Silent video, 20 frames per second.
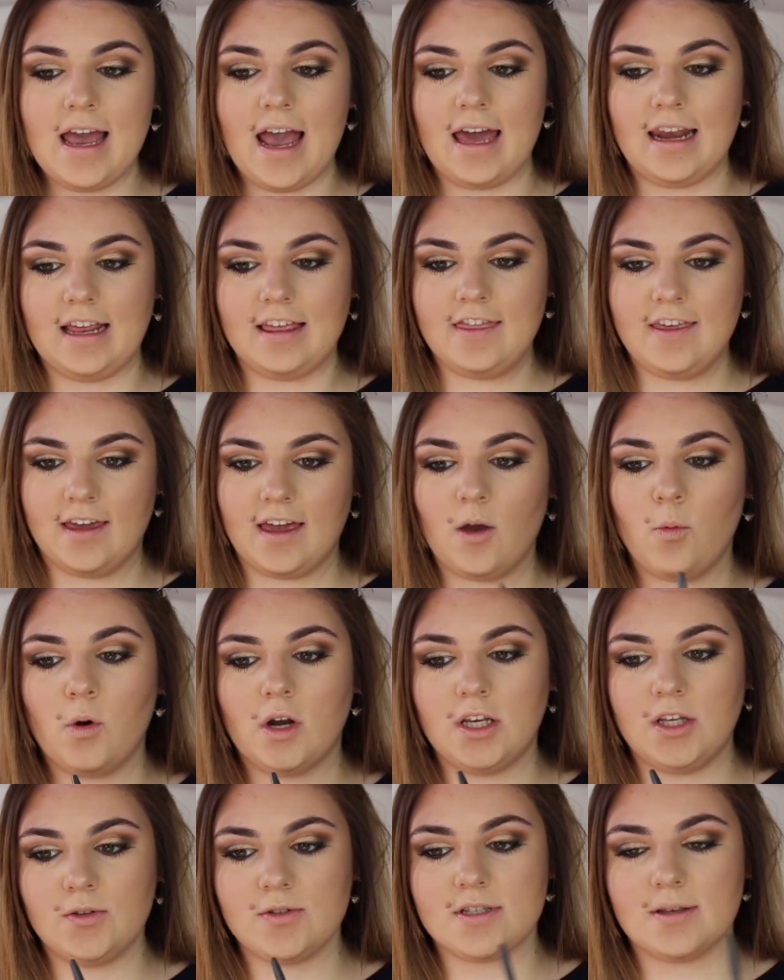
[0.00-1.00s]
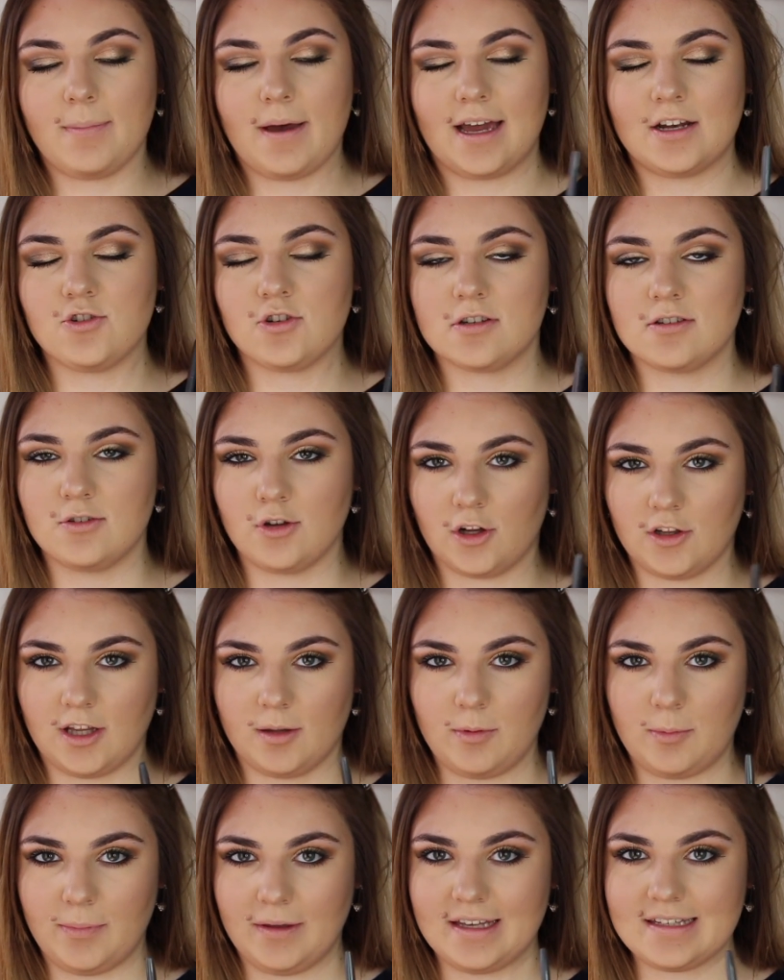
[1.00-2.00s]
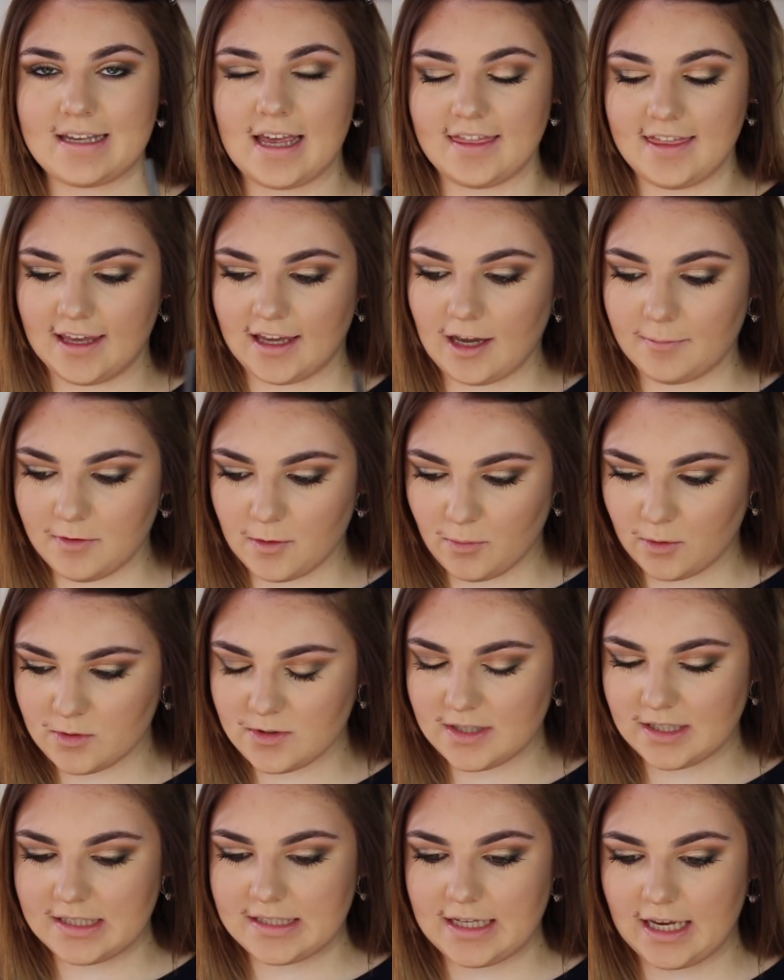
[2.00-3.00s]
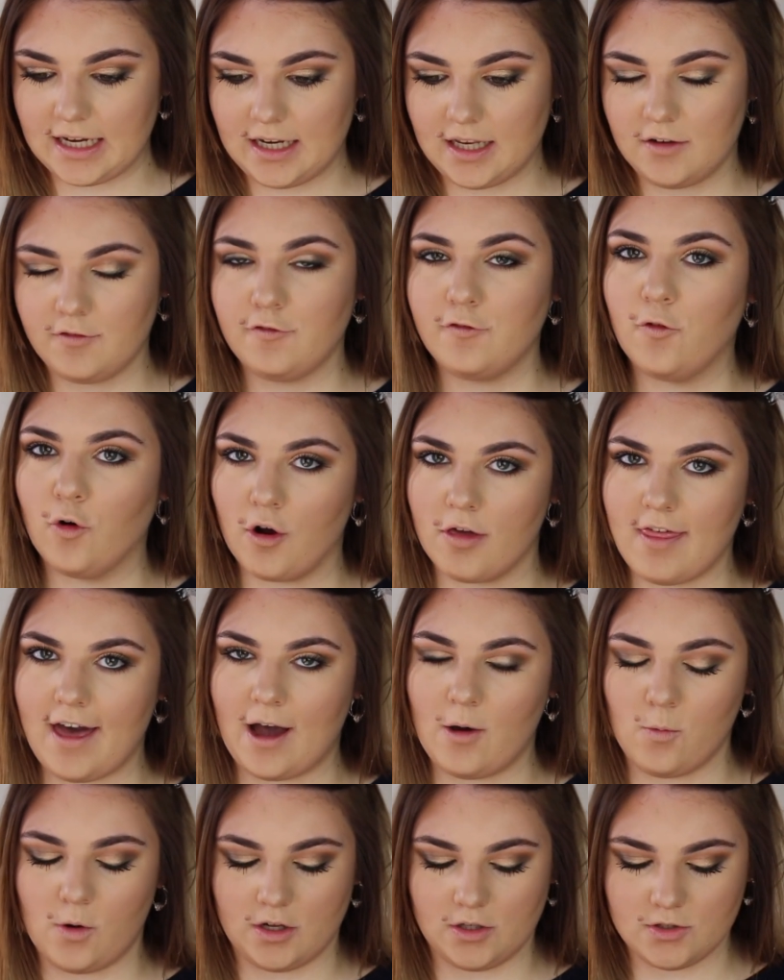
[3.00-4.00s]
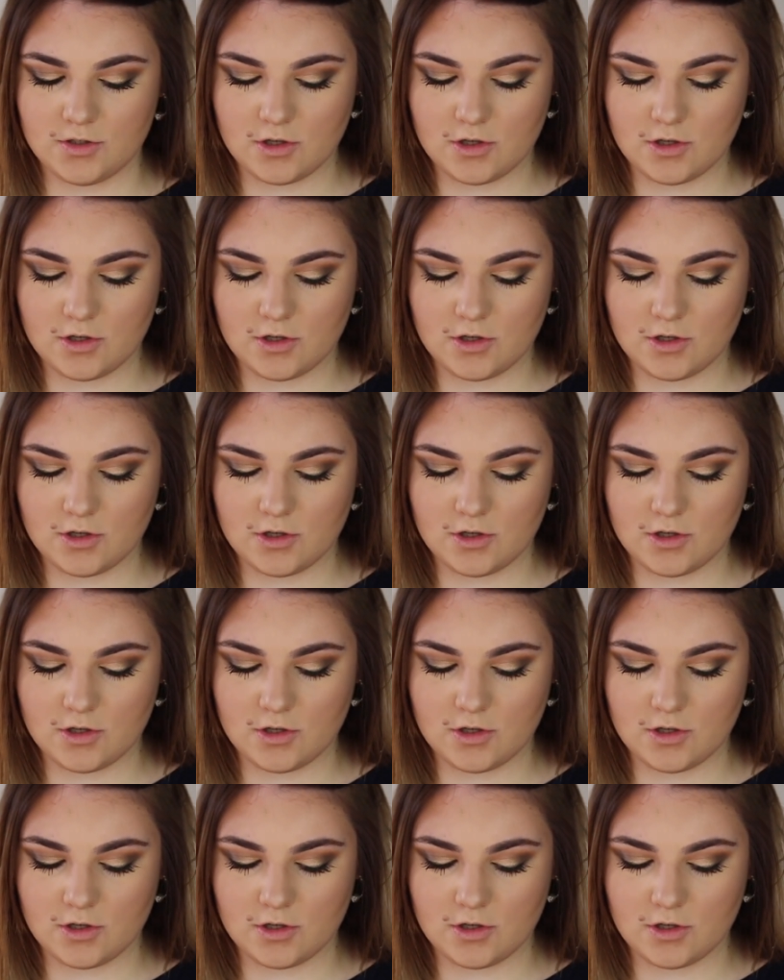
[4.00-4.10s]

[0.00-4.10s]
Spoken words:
and I think I want to use the Patrick Starrr lip because I think I'm the most excited for that one.